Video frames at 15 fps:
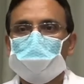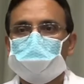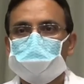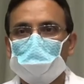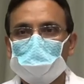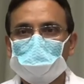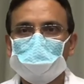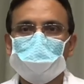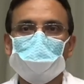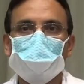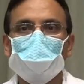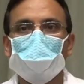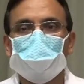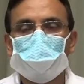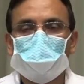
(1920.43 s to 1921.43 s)
swelling in the
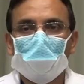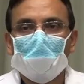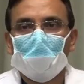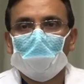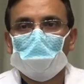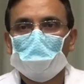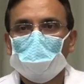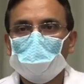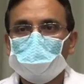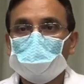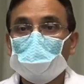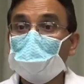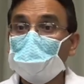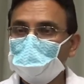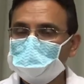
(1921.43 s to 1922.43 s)
legs, um,
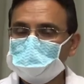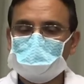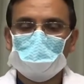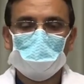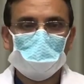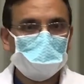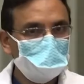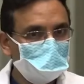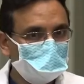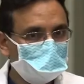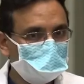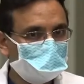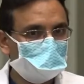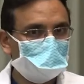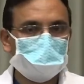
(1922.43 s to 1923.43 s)
age, any of
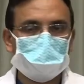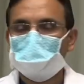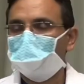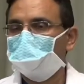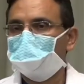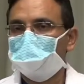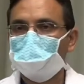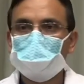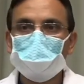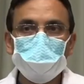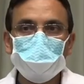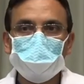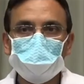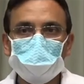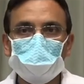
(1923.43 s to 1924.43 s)
those things, come
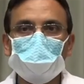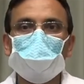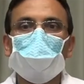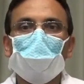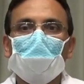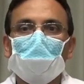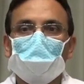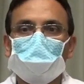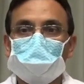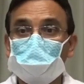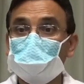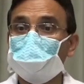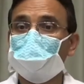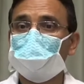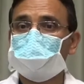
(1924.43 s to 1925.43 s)
in sooner and
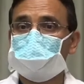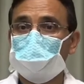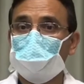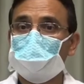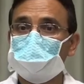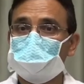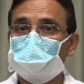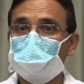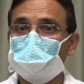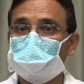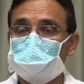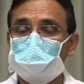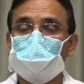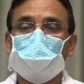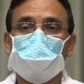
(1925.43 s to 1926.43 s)
we can get started
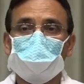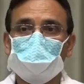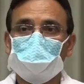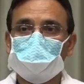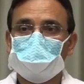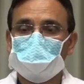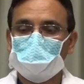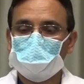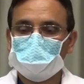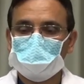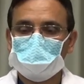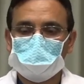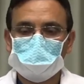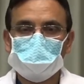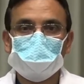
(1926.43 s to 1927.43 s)
sooner and,
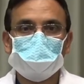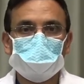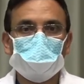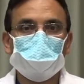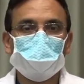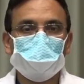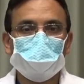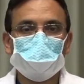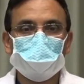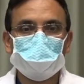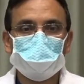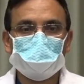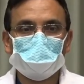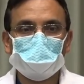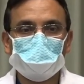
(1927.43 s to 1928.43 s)
and do the appropriate
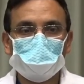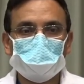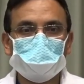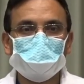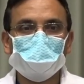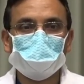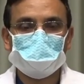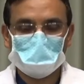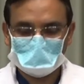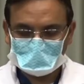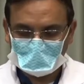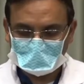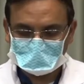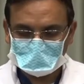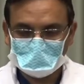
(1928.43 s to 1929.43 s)
treatment so that we're able to get there
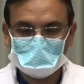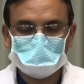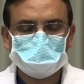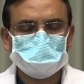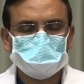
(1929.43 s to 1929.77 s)
faster.